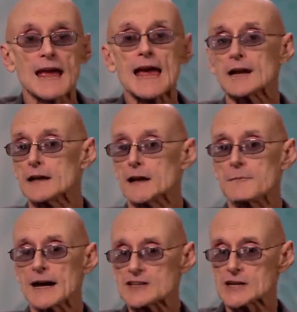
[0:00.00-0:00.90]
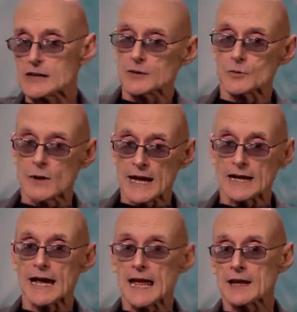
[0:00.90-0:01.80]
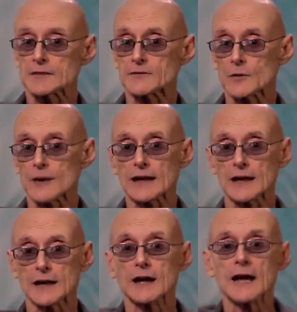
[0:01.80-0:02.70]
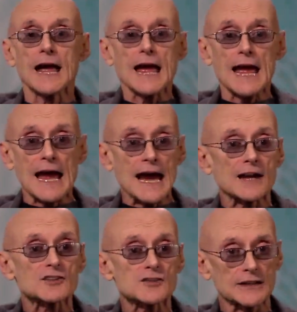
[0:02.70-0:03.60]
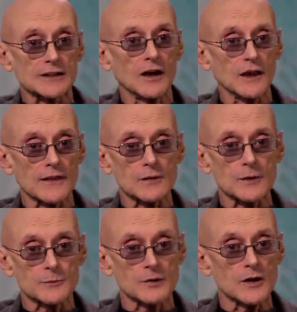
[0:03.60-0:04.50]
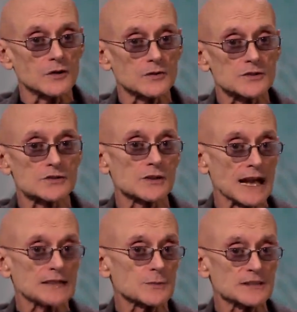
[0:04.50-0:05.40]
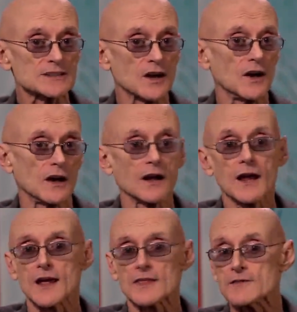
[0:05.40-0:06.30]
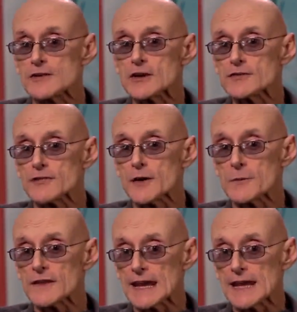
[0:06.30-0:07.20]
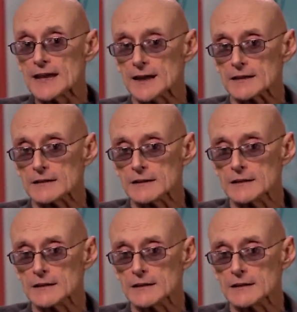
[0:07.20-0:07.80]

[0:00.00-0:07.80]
And Maturana and Varela actually call their approach, as we saw, the view from within,